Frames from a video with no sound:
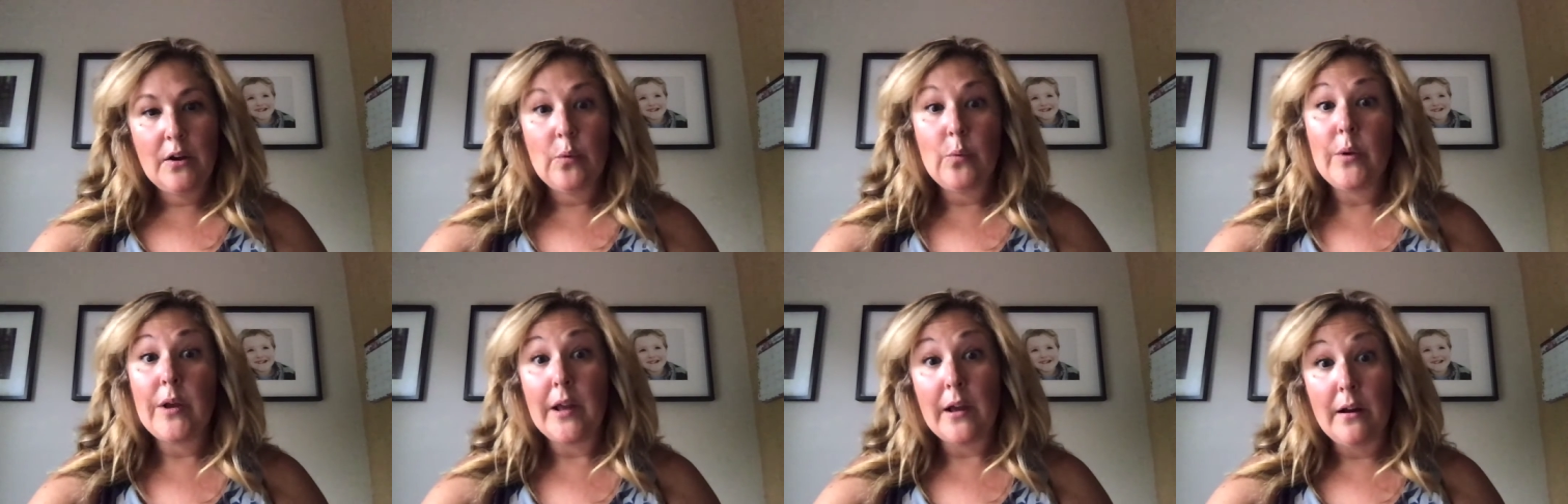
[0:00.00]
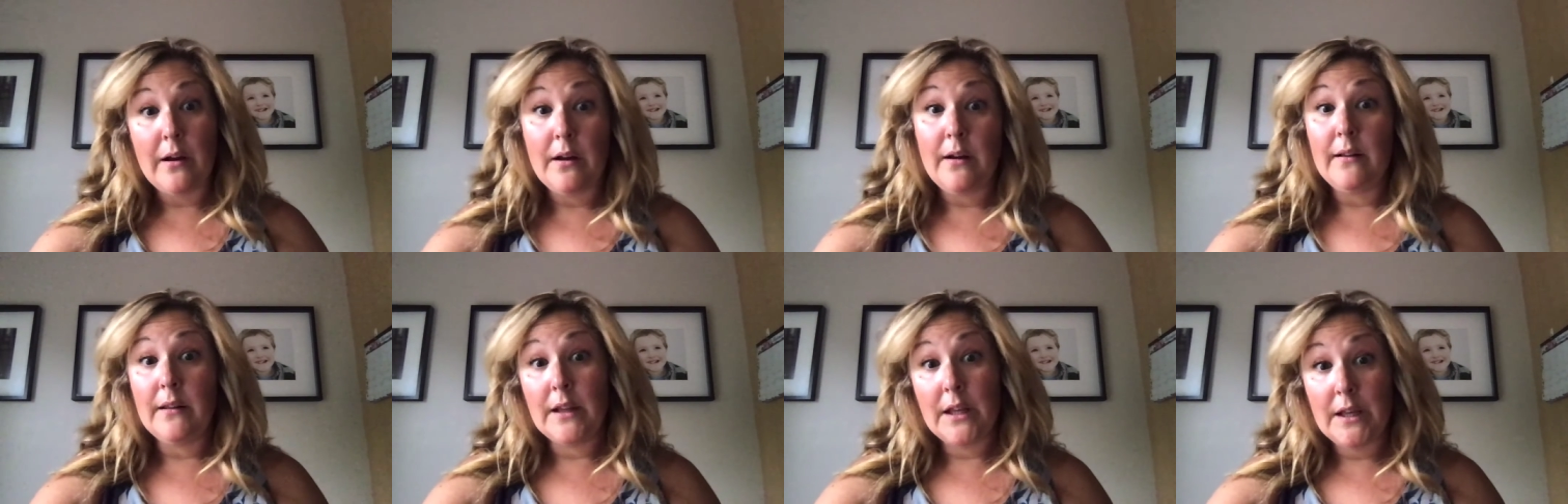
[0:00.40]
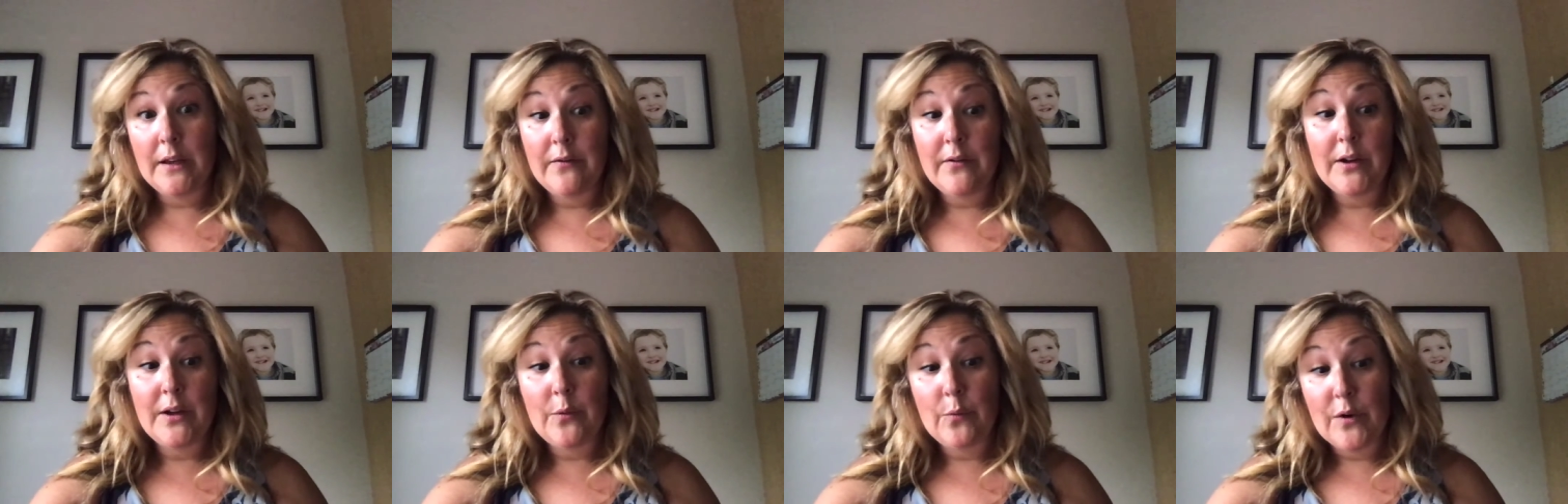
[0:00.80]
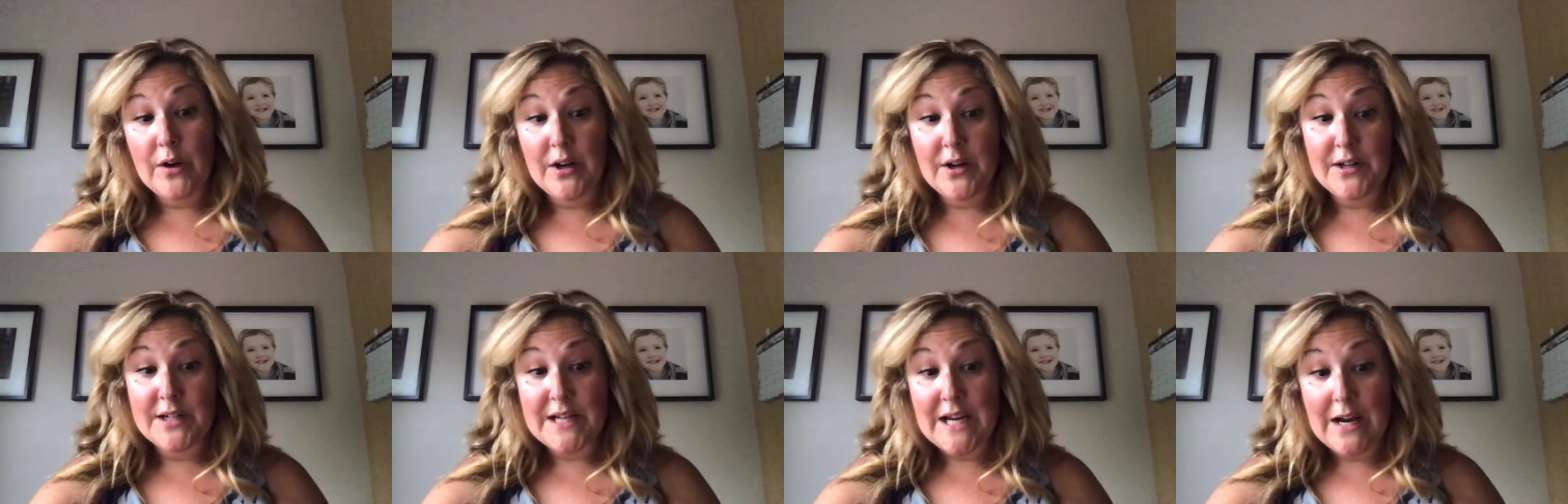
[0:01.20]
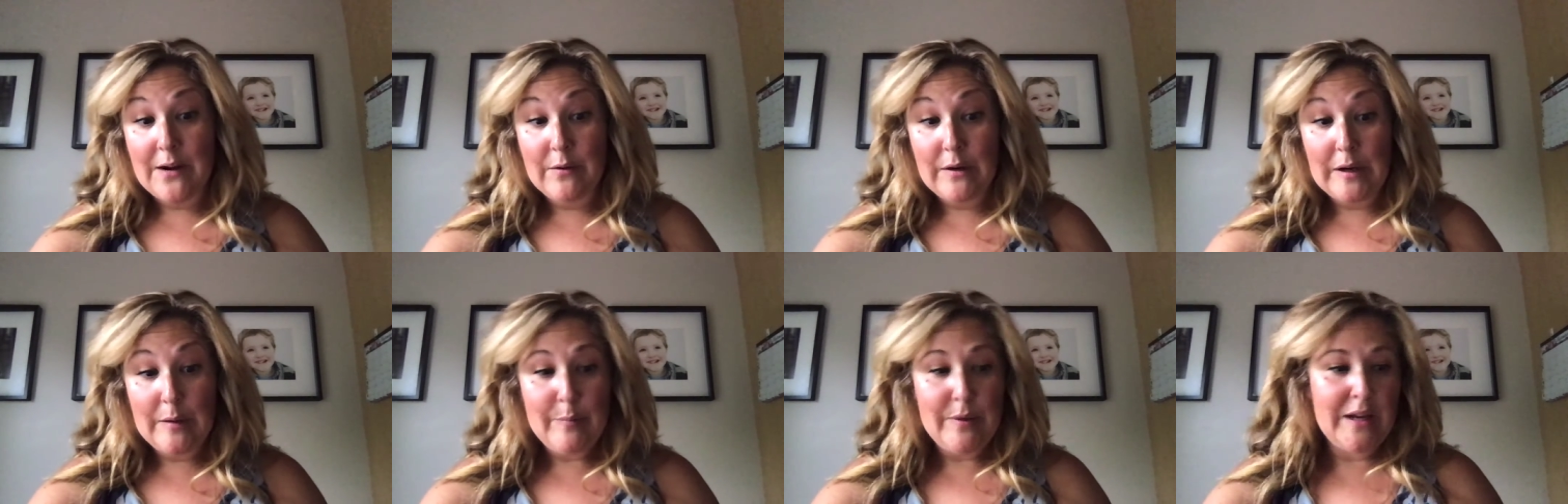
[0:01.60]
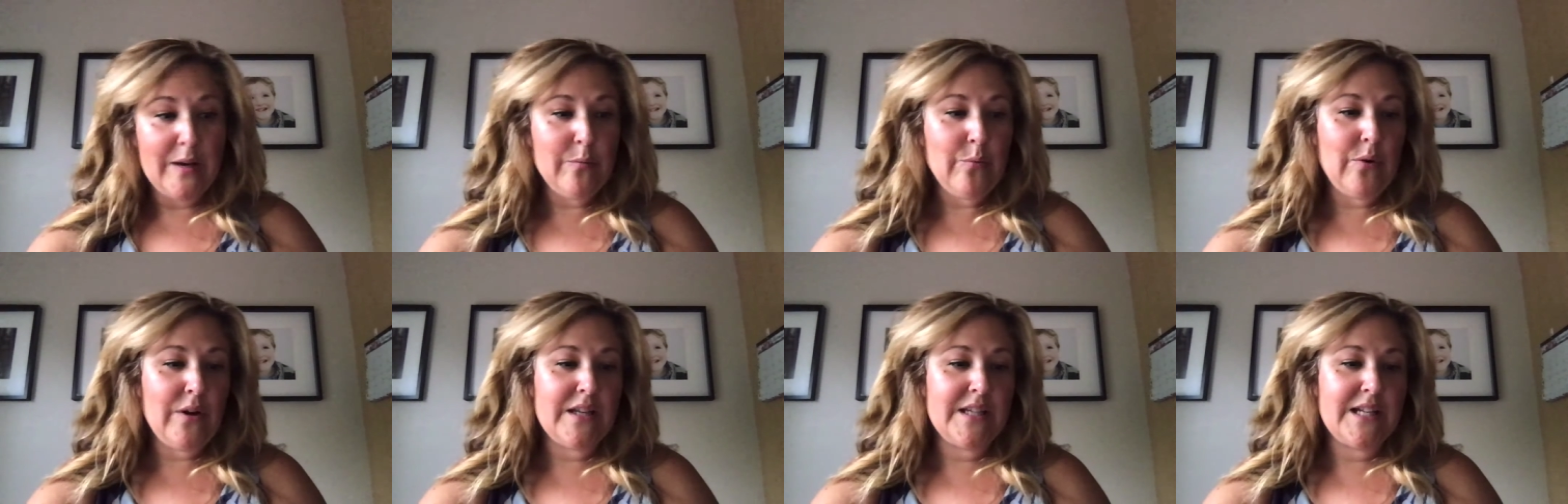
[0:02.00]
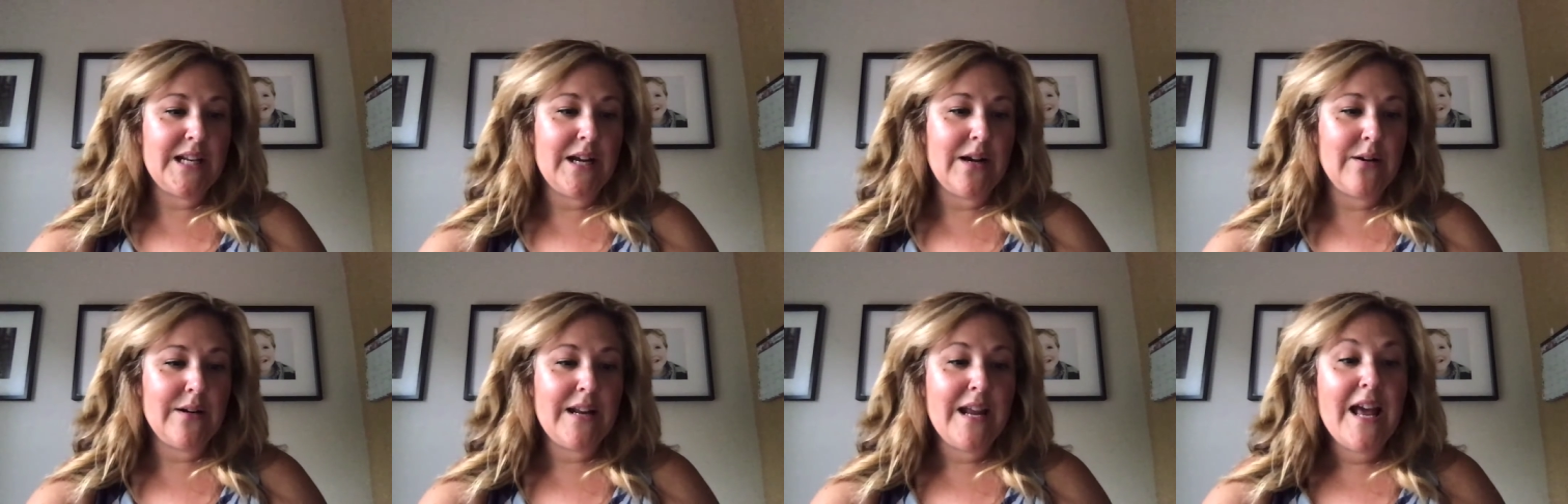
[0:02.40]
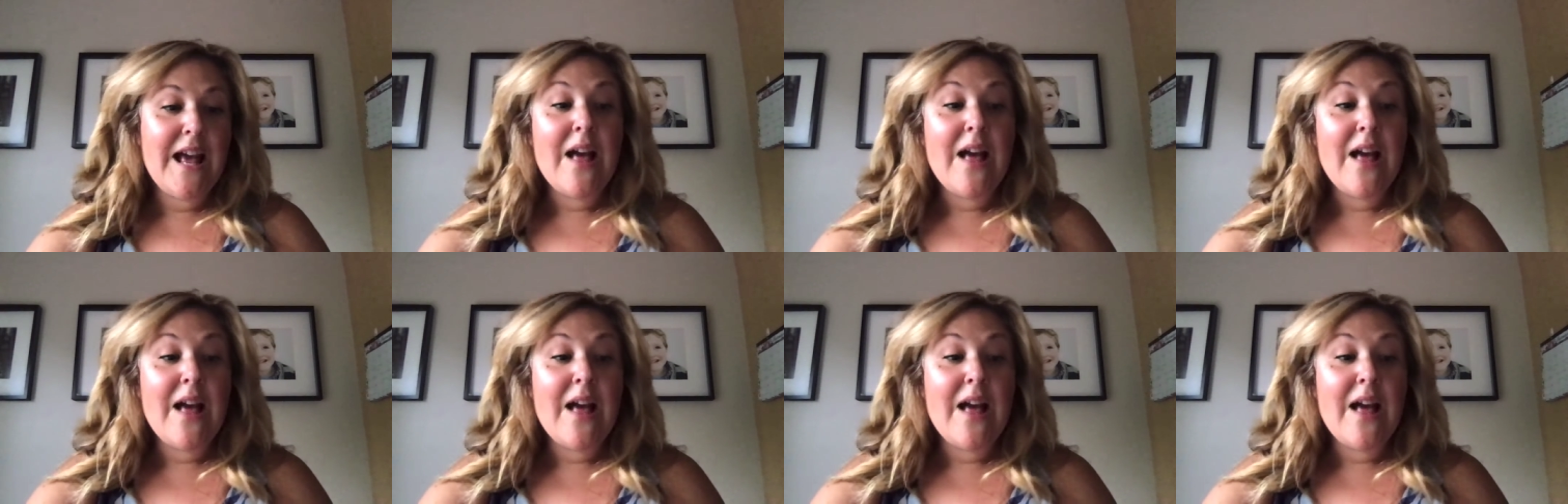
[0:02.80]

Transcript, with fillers: We all live in Water Tower, Ben pointed out.